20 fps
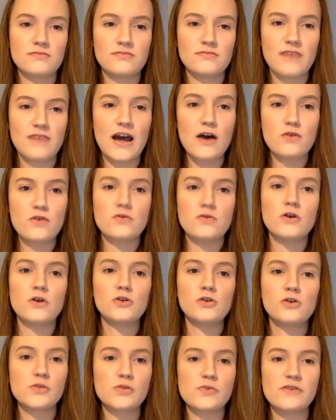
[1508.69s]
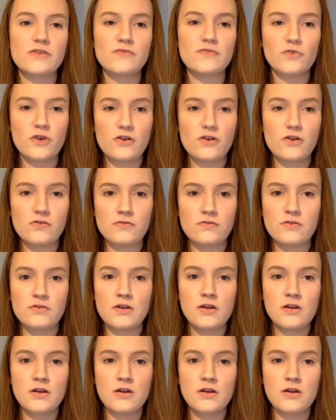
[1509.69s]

how old we've grown